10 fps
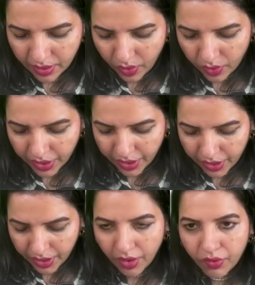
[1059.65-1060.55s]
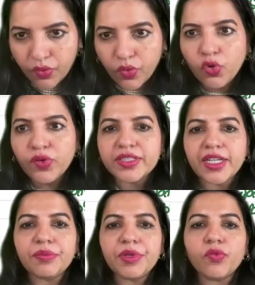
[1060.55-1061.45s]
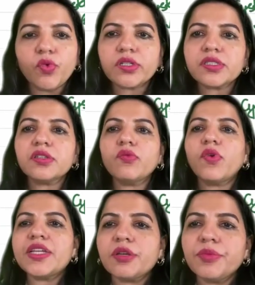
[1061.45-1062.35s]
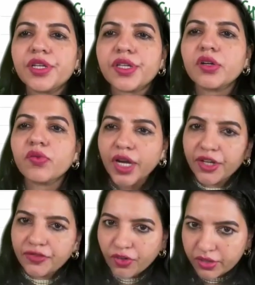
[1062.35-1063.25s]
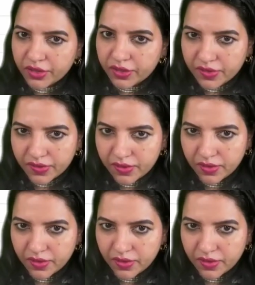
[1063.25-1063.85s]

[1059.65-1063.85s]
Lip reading: Okay, now who will tell me what is the vitamin required for this?